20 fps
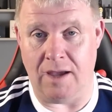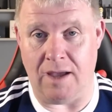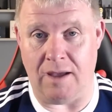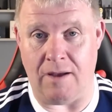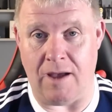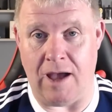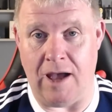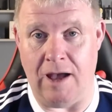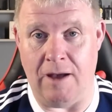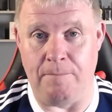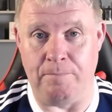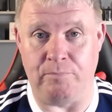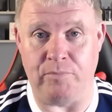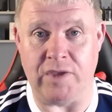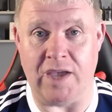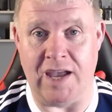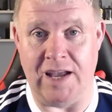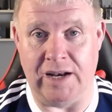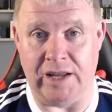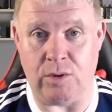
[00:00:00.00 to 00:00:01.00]
um,
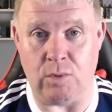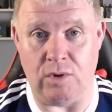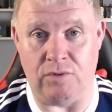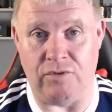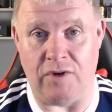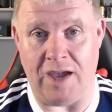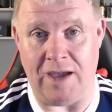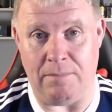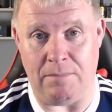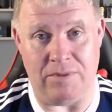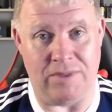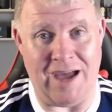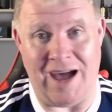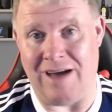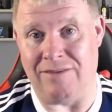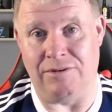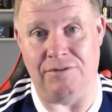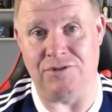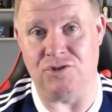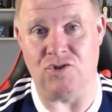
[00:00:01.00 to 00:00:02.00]
e-liquid vape that
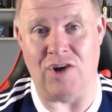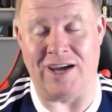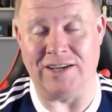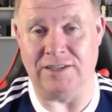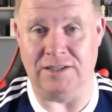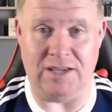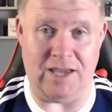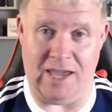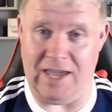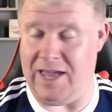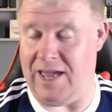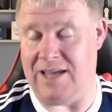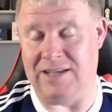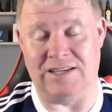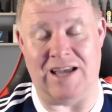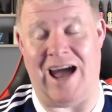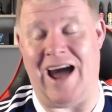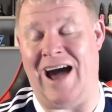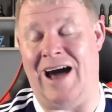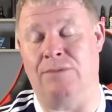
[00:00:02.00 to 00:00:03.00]
I've ever tried. It is
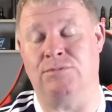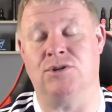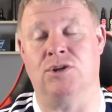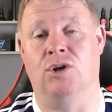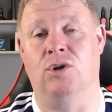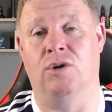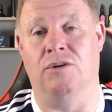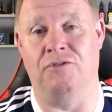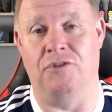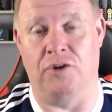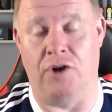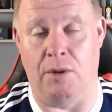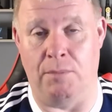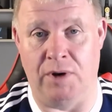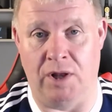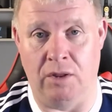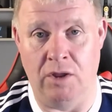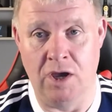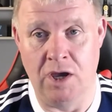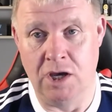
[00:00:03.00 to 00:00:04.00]
absolutely
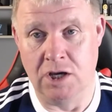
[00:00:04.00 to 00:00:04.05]
phenomenal.